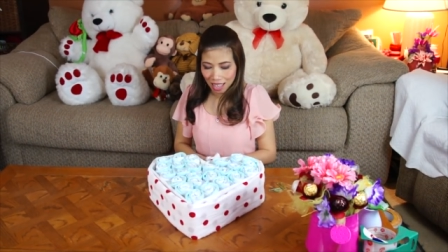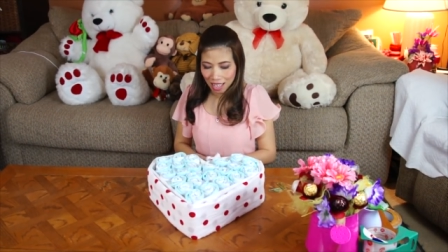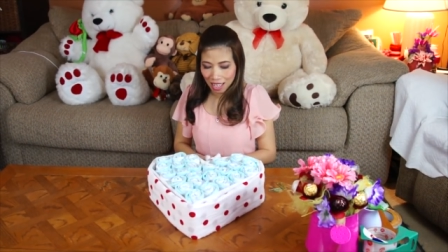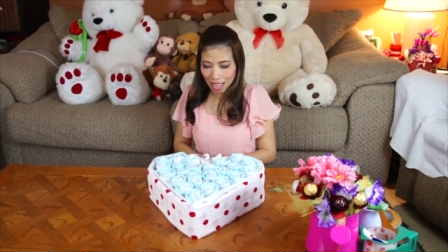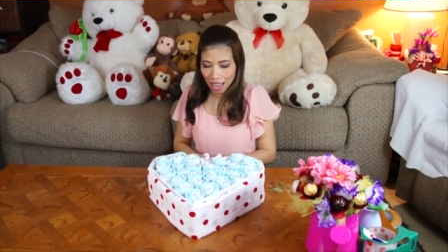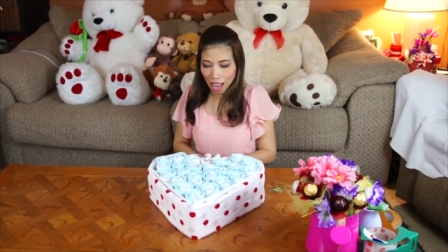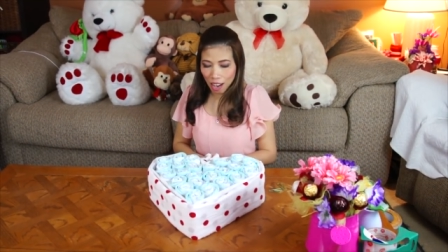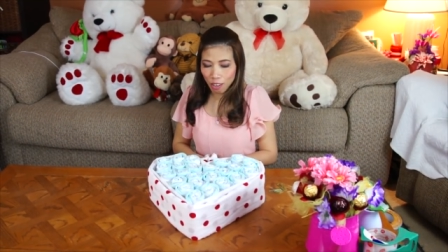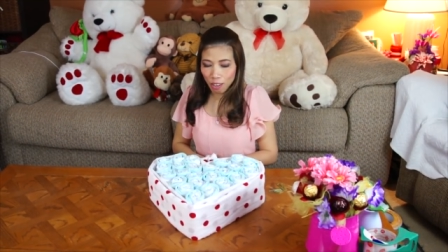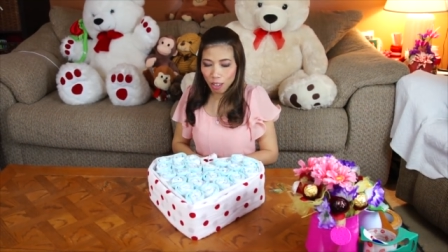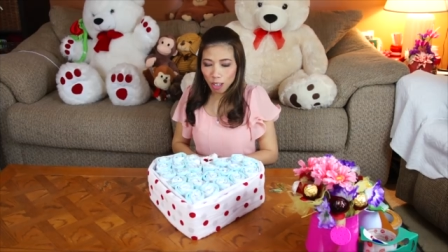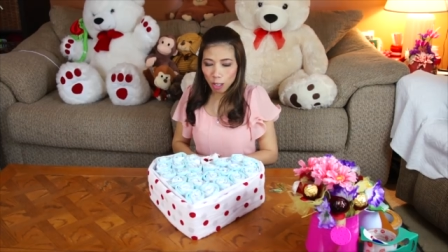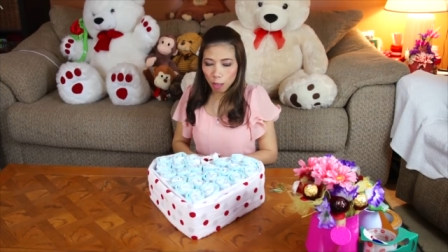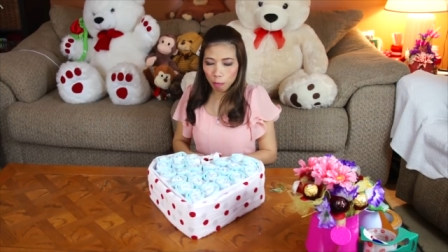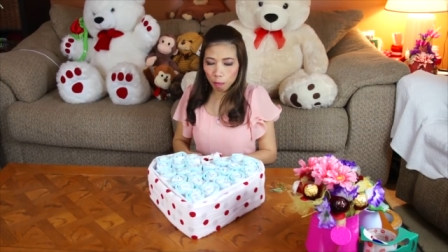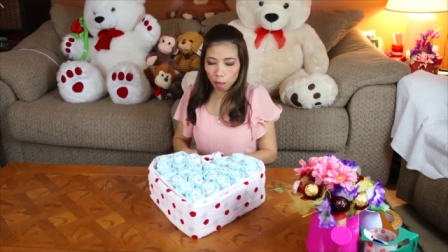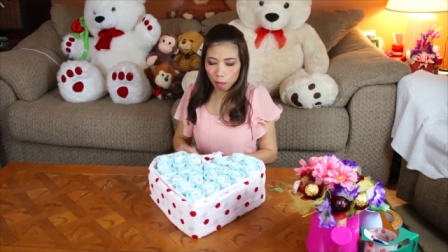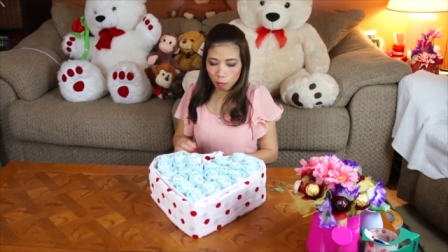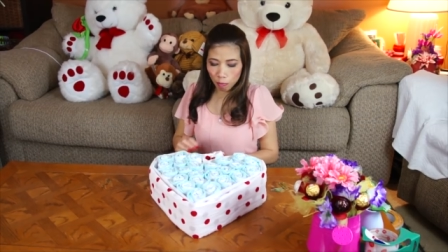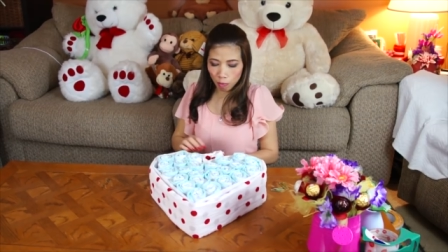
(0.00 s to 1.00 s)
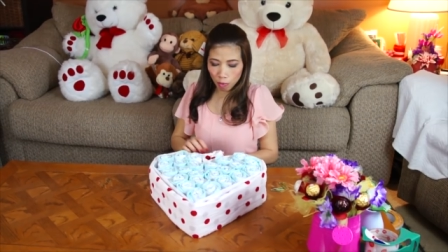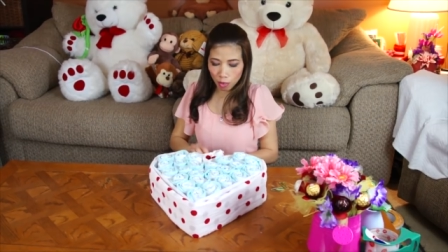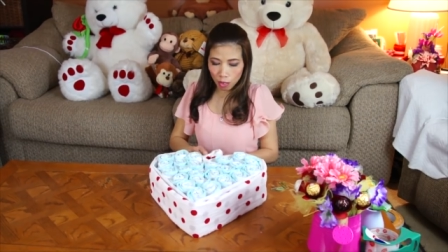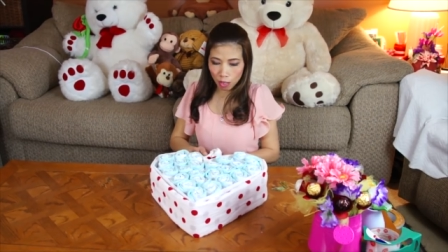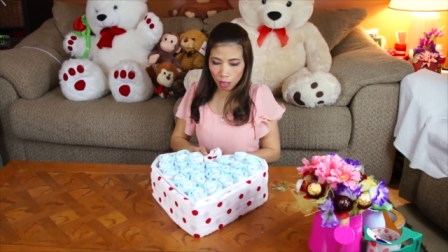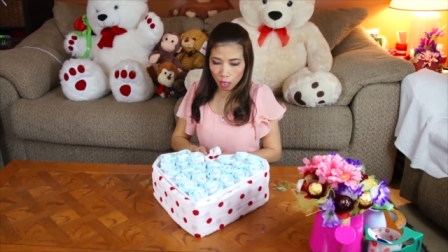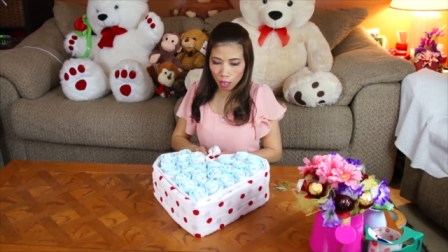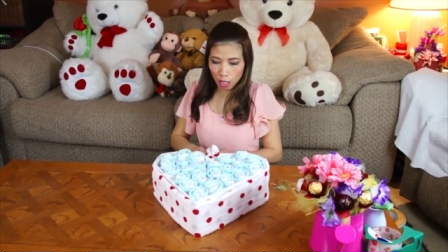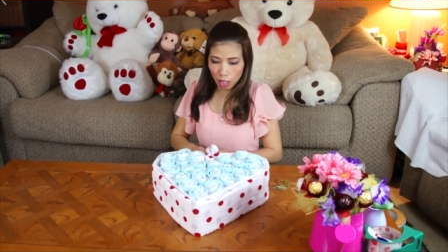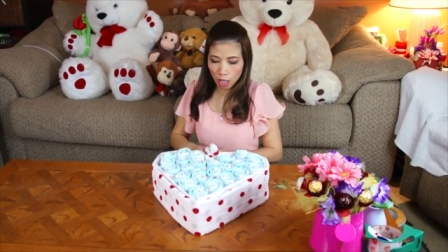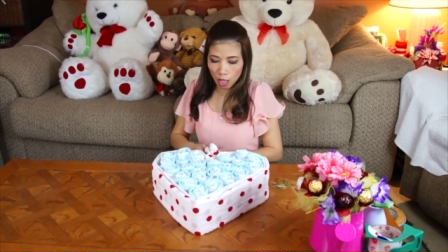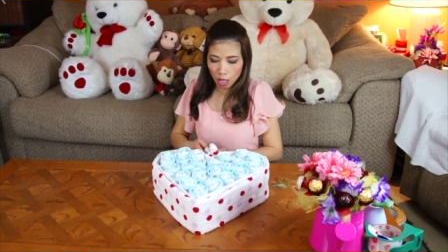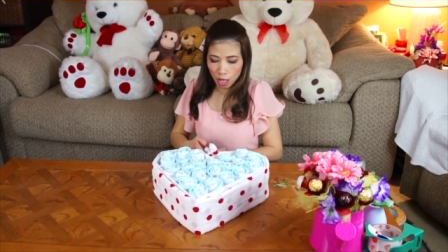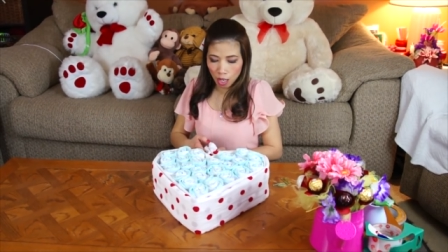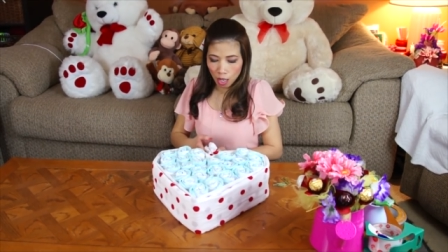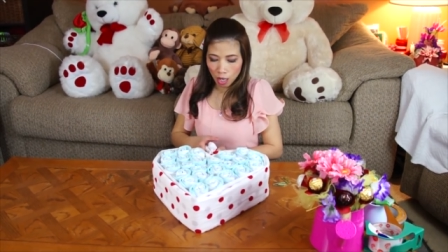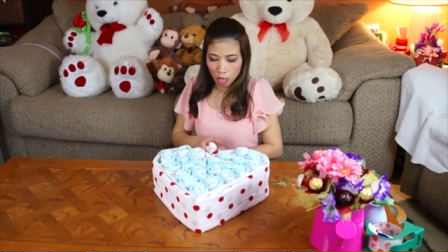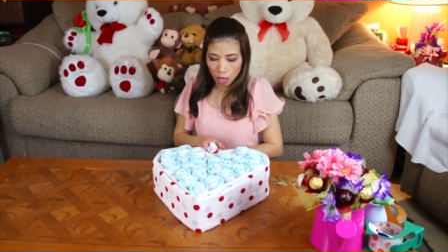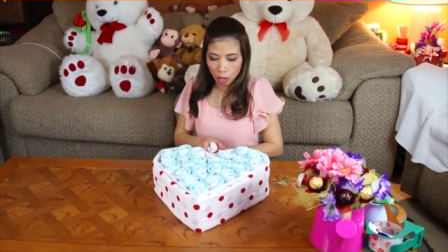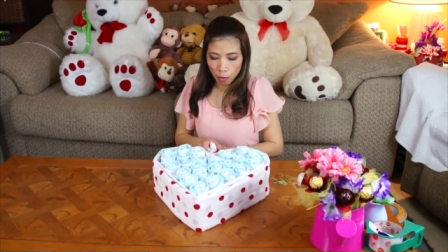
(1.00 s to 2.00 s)
now um
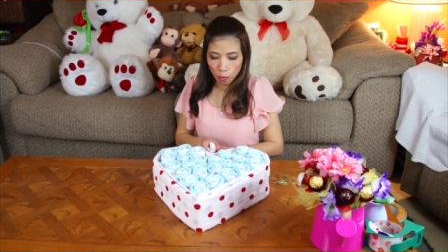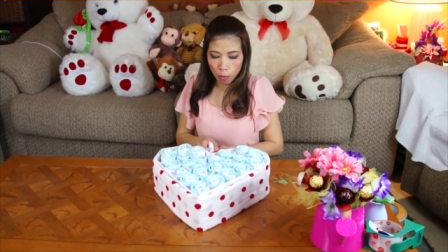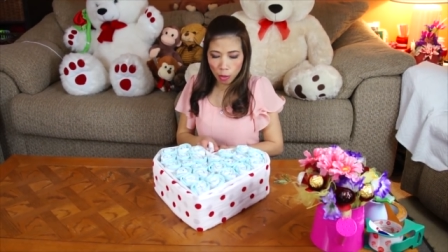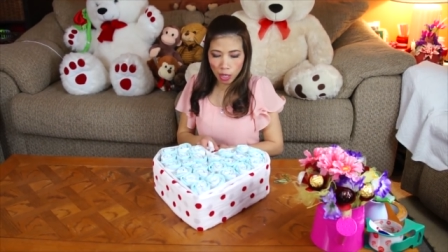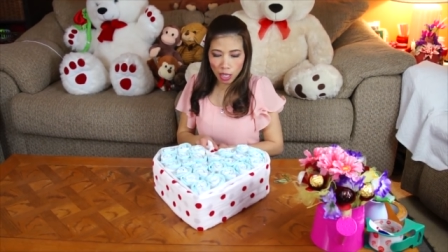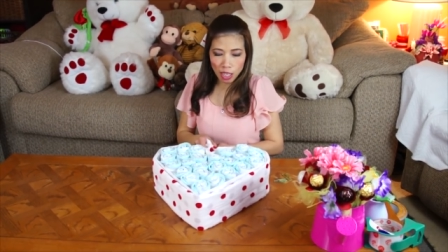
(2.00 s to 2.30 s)
we're